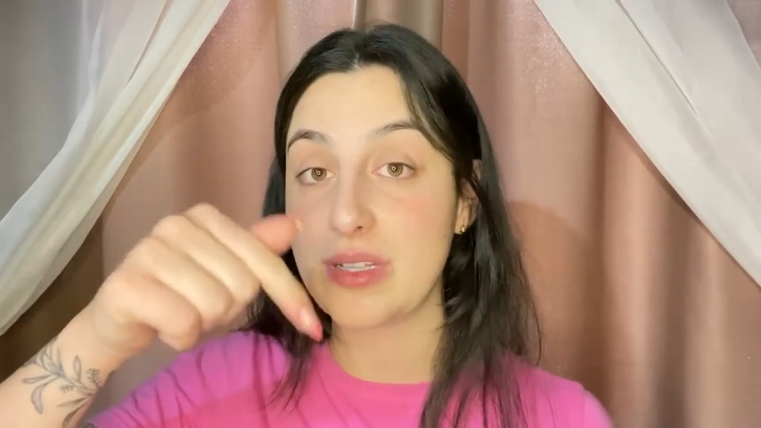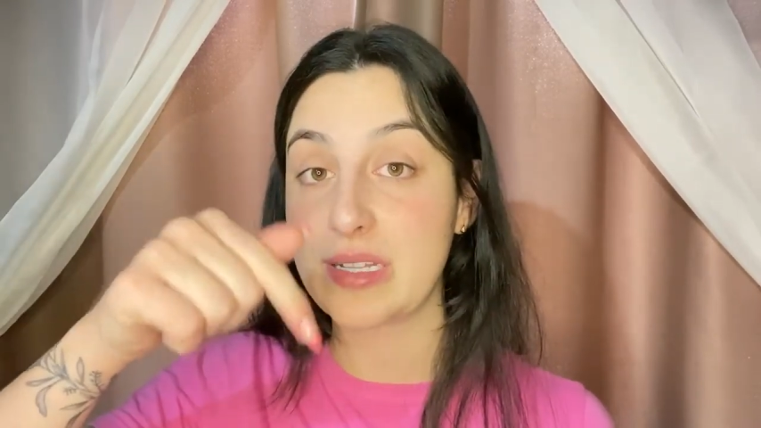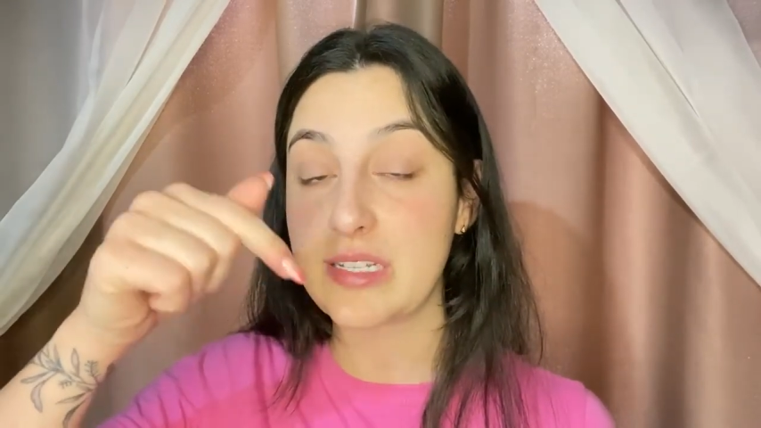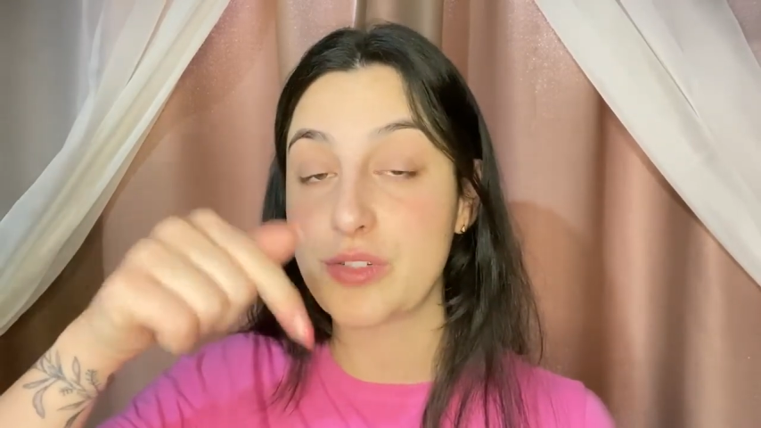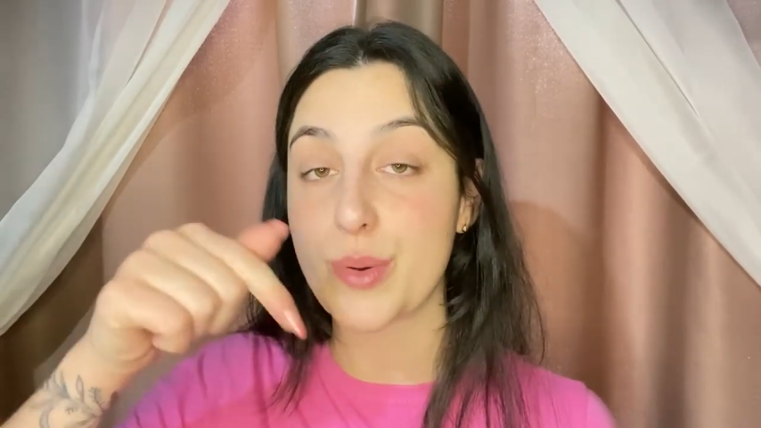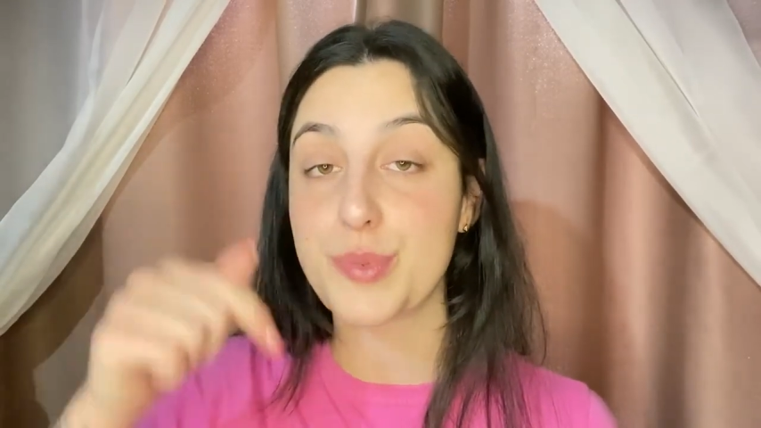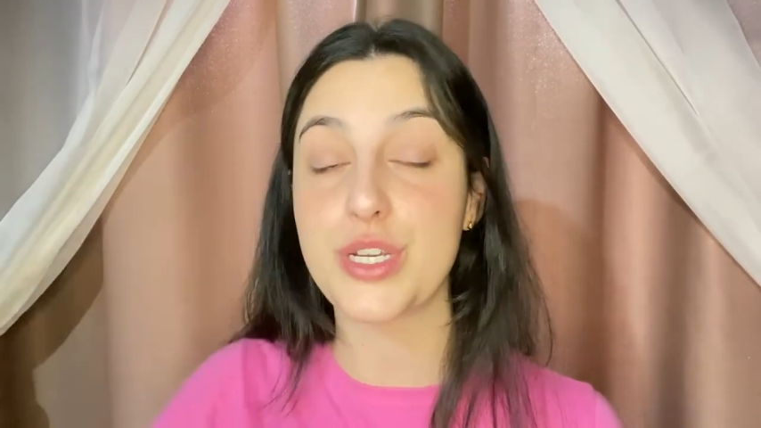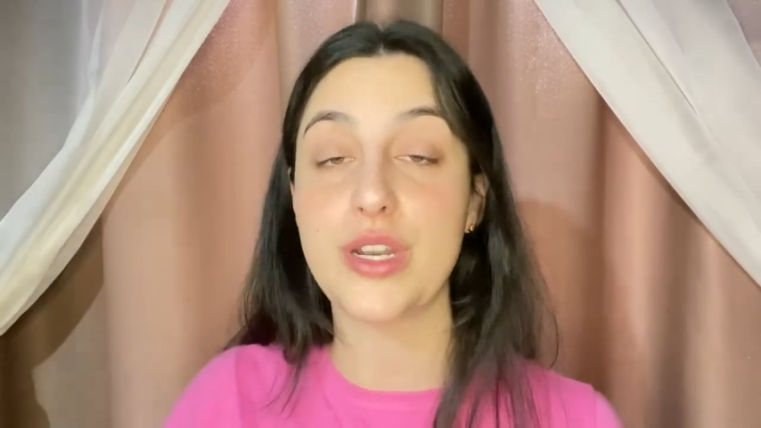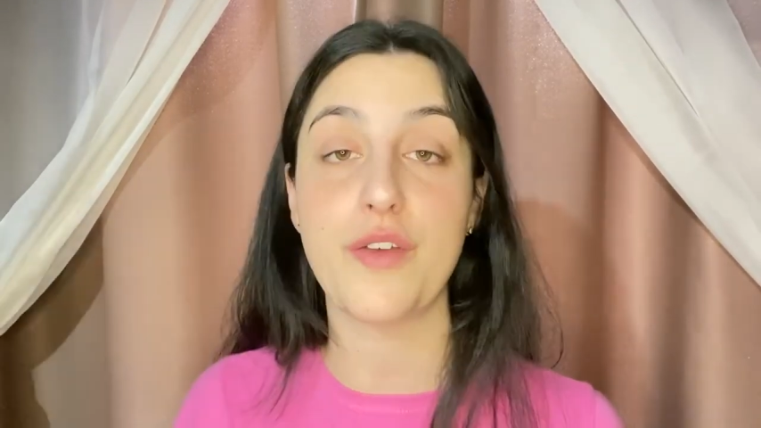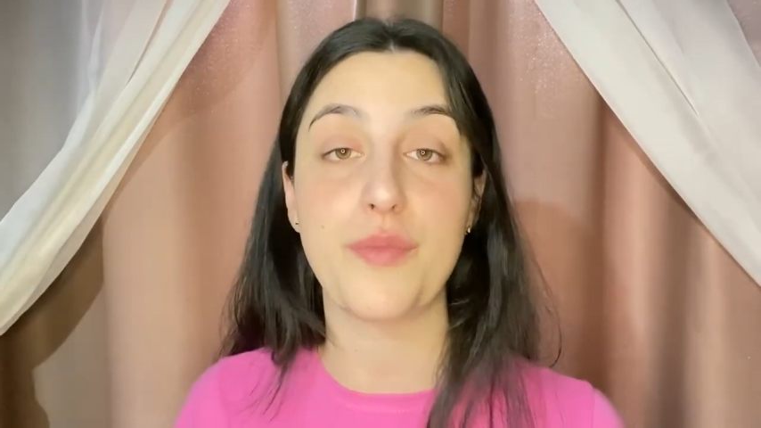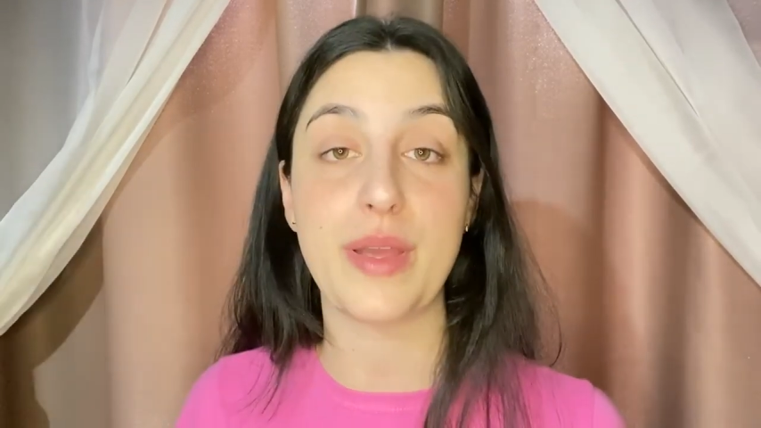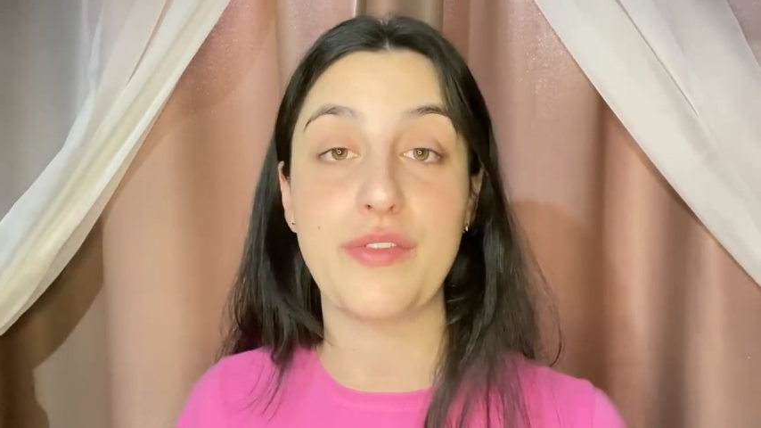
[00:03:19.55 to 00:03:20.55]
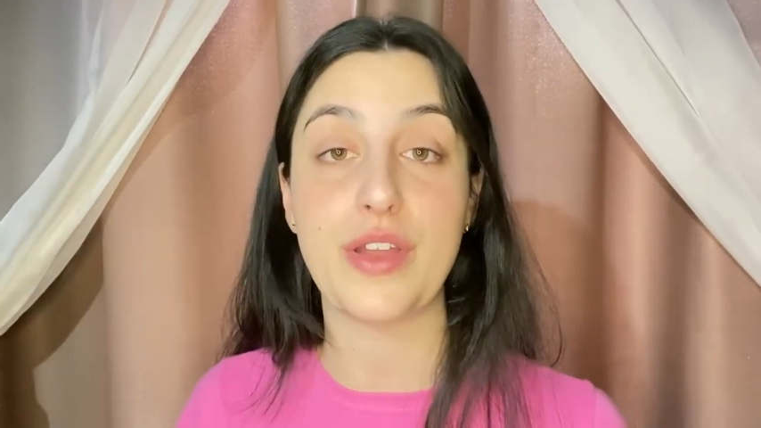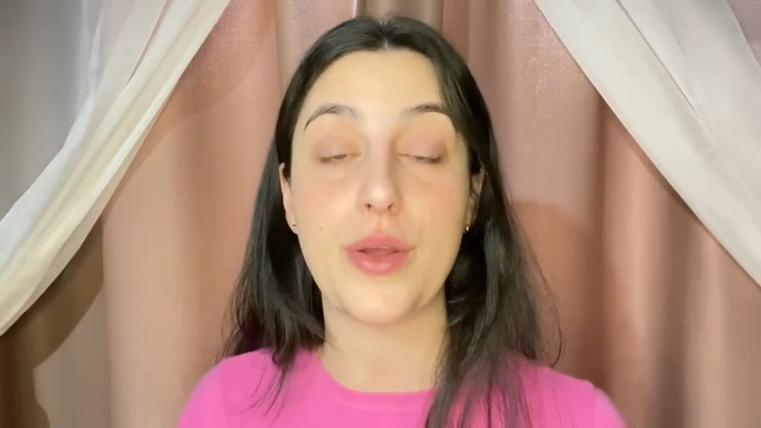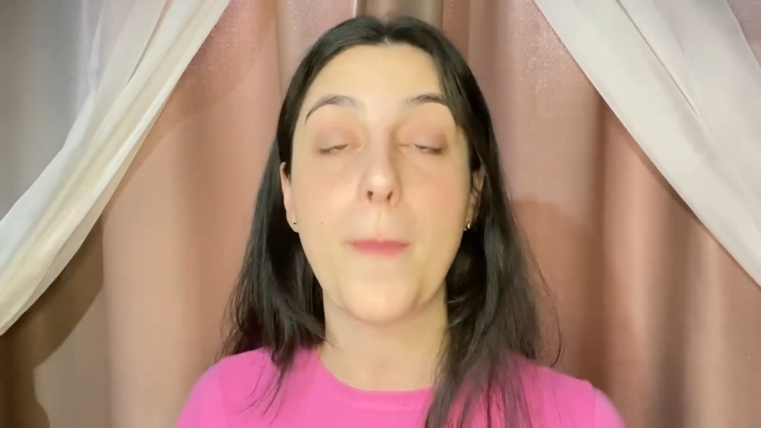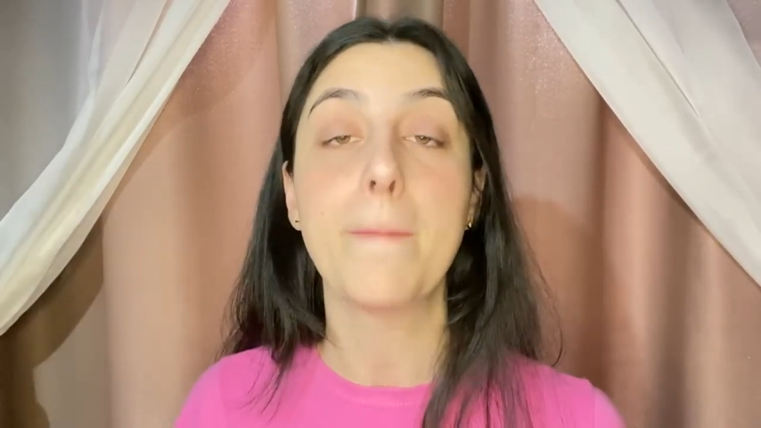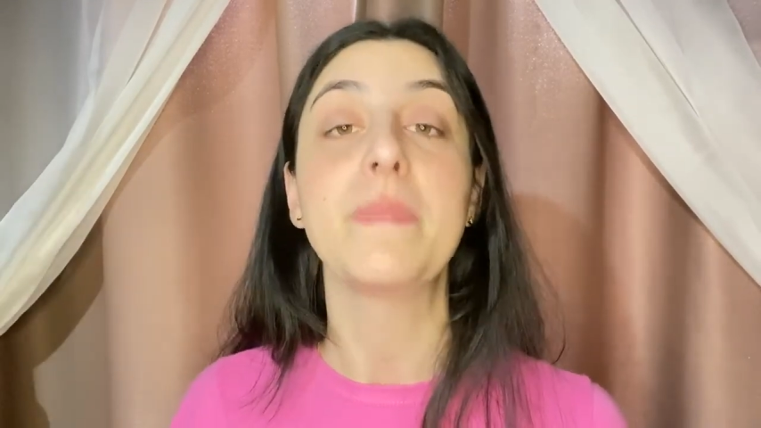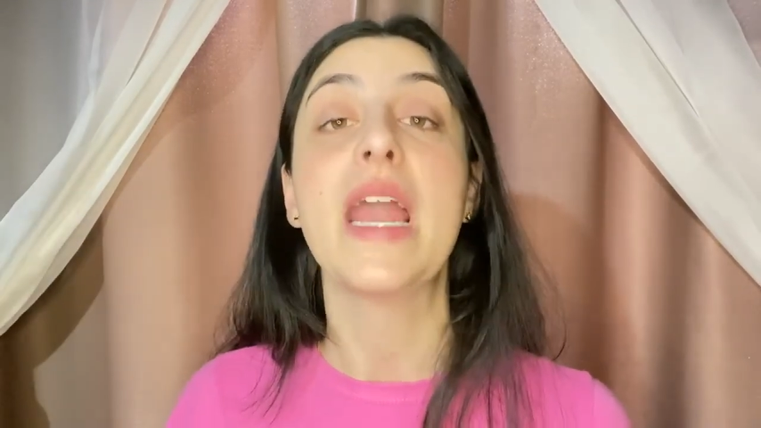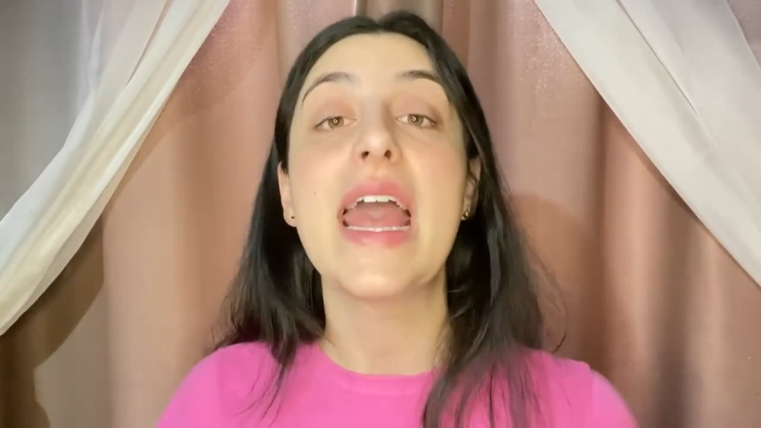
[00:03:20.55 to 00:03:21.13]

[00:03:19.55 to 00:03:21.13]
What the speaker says: in the description of my video.